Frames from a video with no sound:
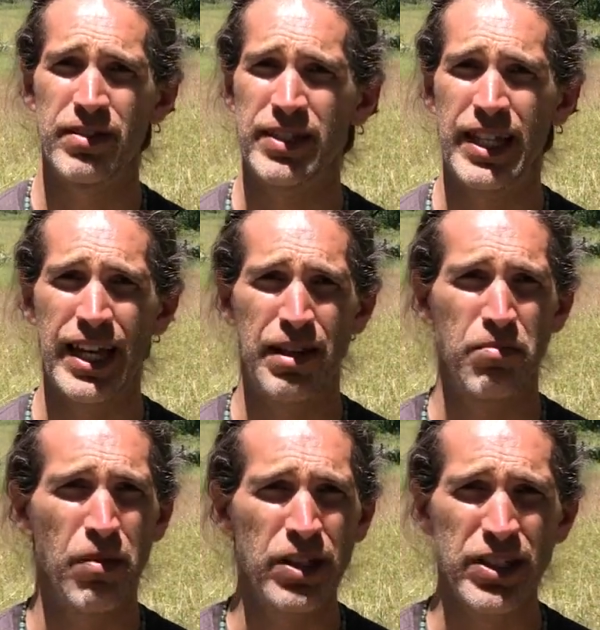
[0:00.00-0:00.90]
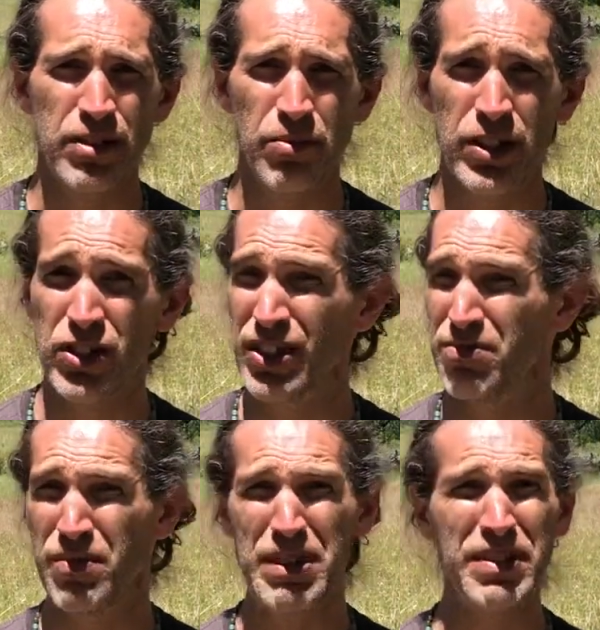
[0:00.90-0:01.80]
say months and months,
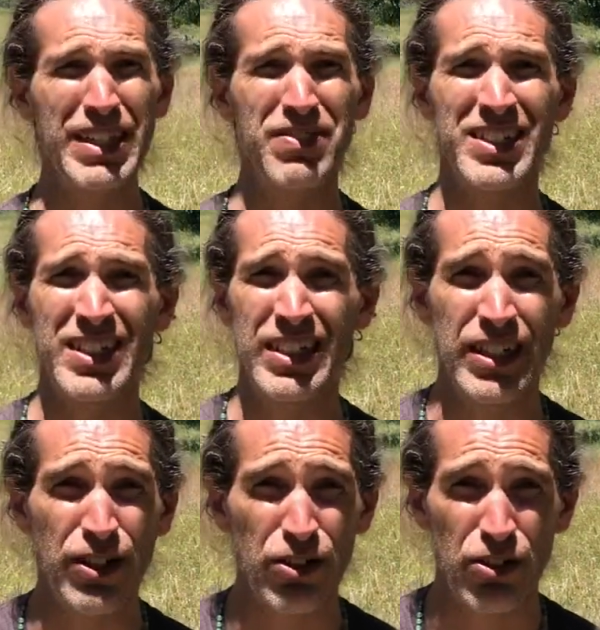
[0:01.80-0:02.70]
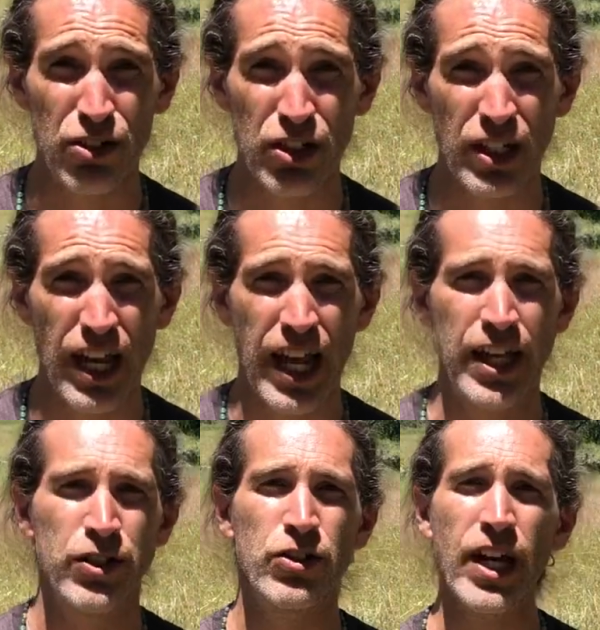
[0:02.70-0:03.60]
maybe even years,
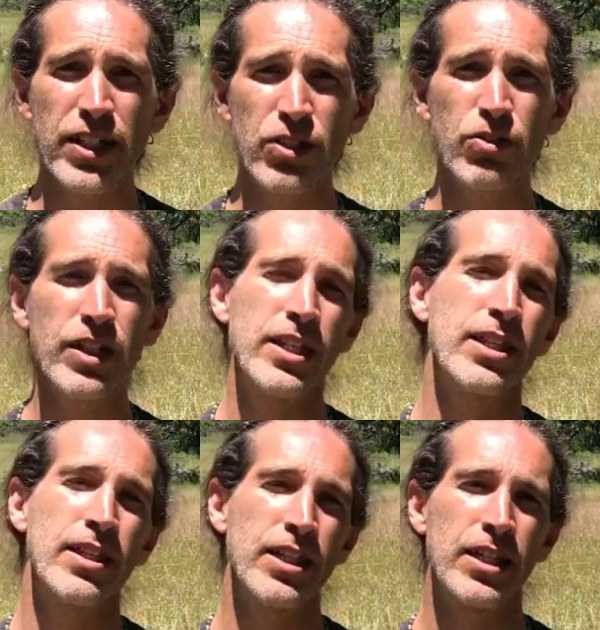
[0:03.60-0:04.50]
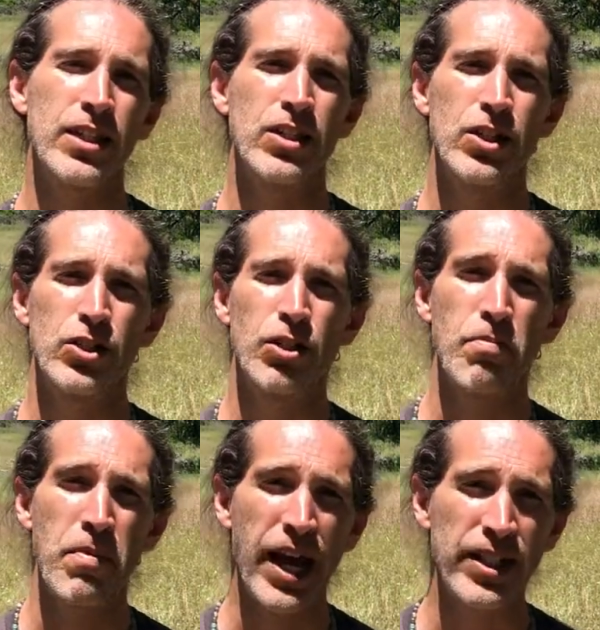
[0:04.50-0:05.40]
and you're not doing anything to
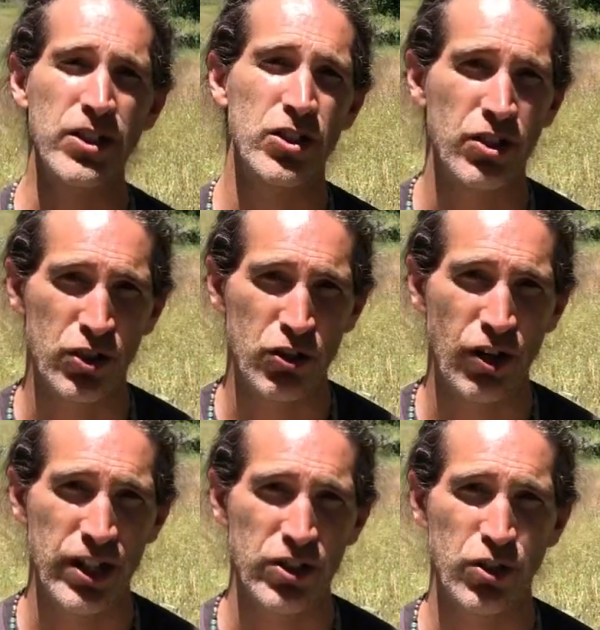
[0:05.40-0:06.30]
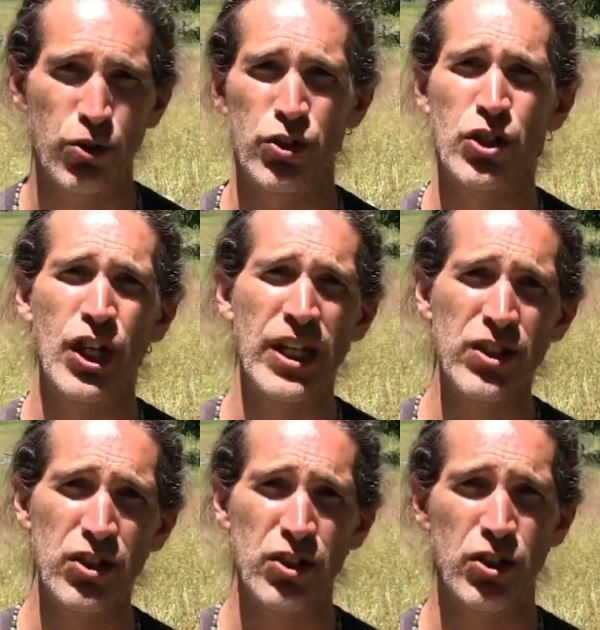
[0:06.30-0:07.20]
manage the stress or
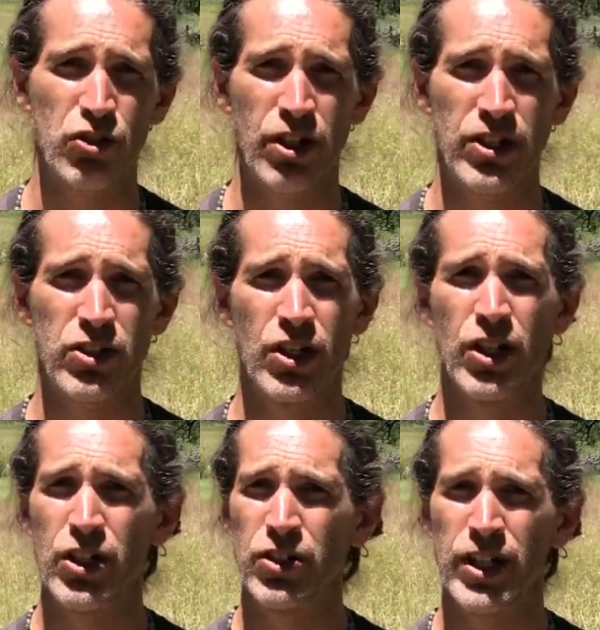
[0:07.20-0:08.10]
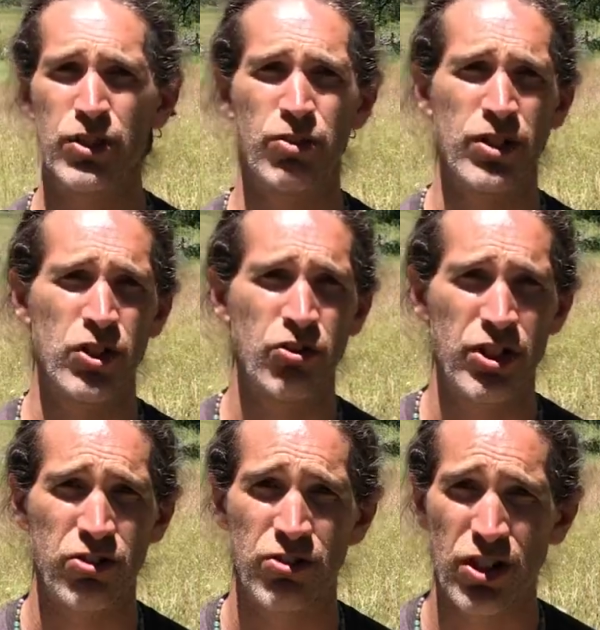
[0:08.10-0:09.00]
change the stress, you're not doing a
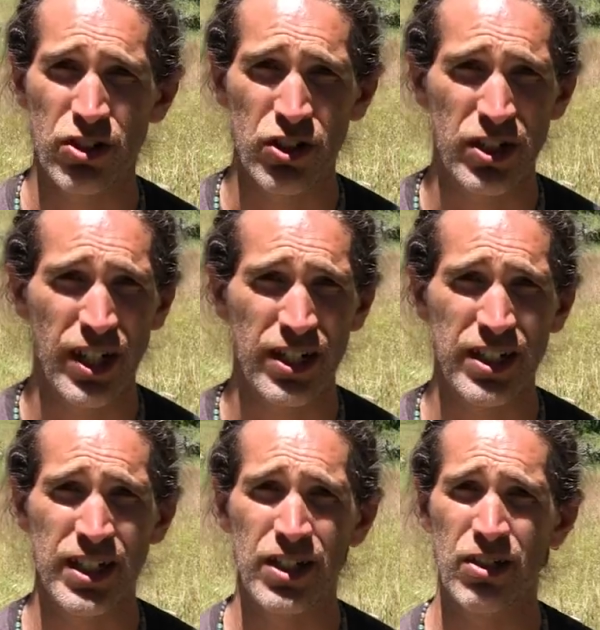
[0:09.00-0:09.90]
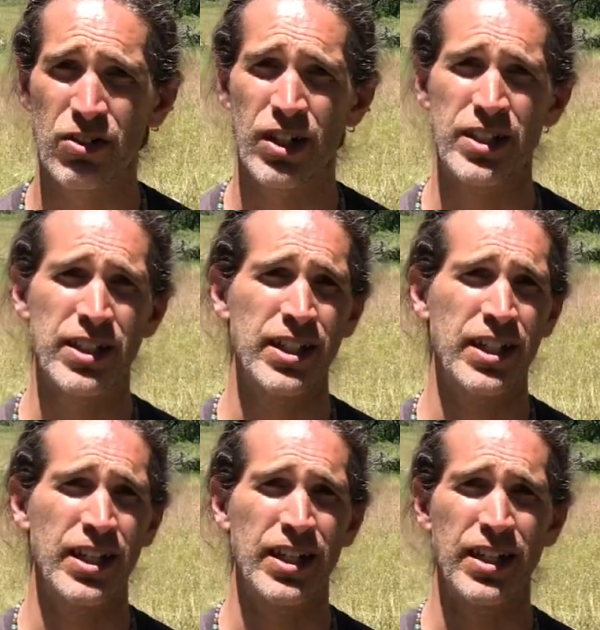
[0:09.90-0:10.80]
stress reduction technique, you're not
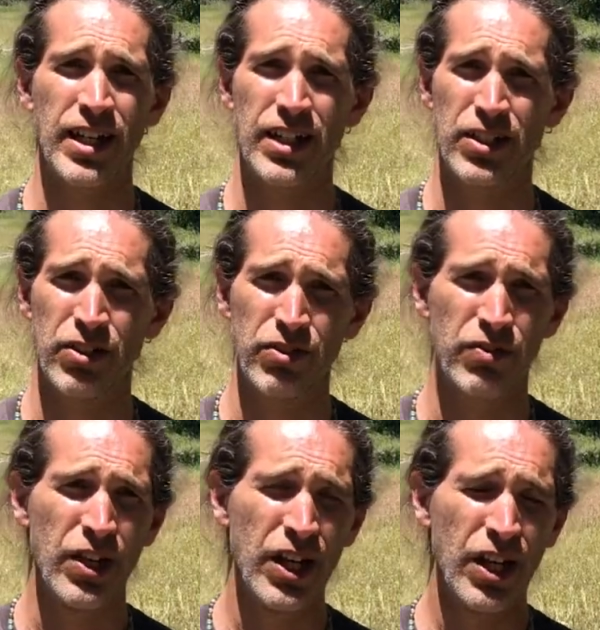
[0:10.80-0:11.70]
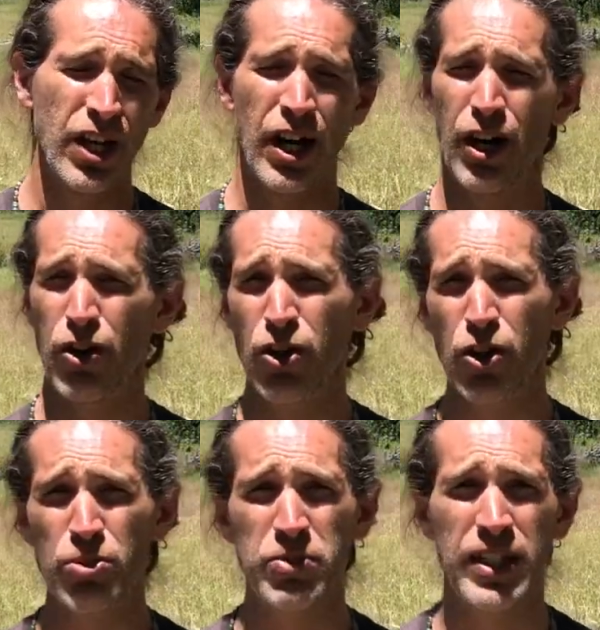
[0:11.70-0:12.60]
taking any kind of
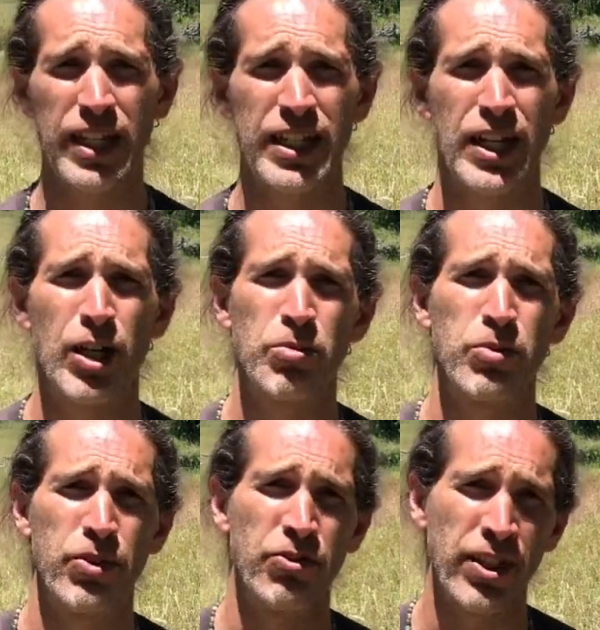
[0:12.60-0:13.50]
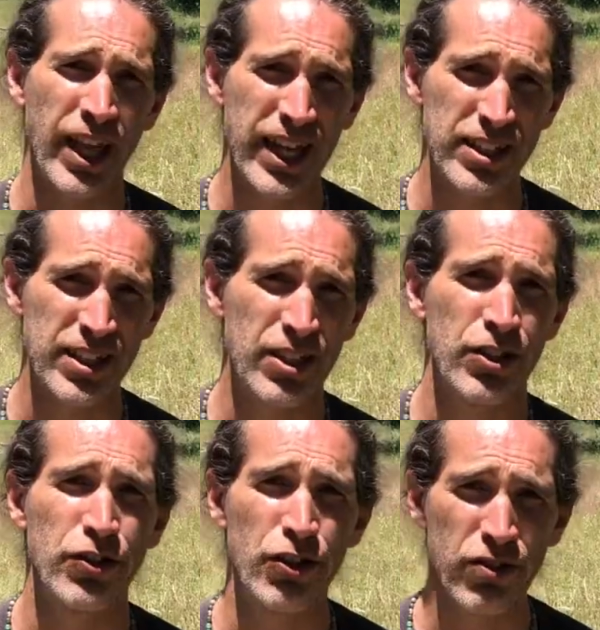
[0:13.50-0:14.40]
herbs that can help with relaxing
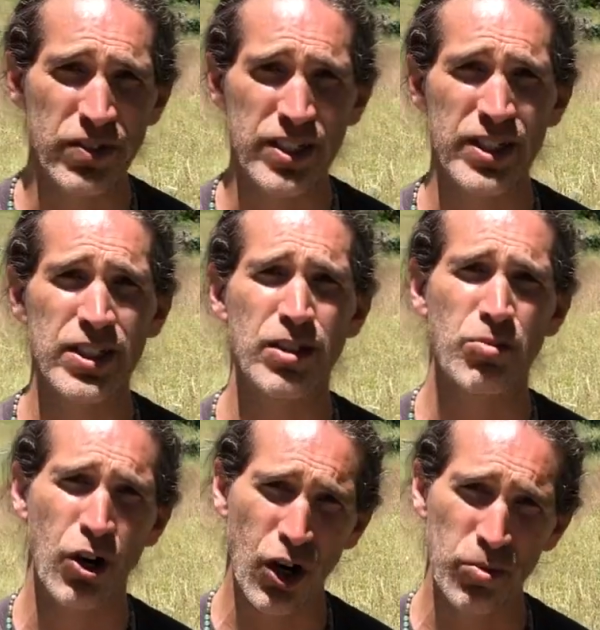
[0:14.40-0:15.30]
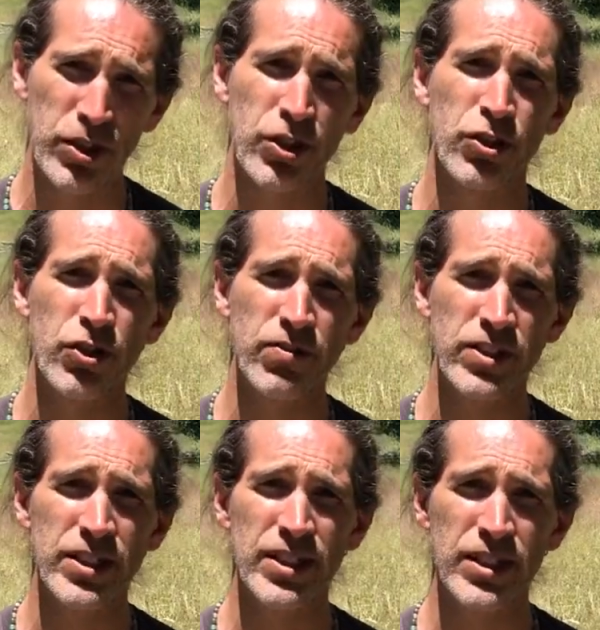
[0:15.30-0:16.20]
the nervous system, calming the
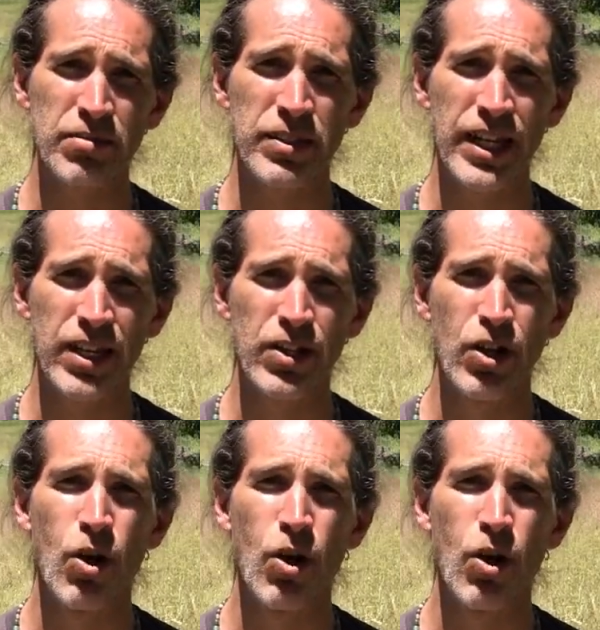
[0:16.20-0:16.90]
nervous system down,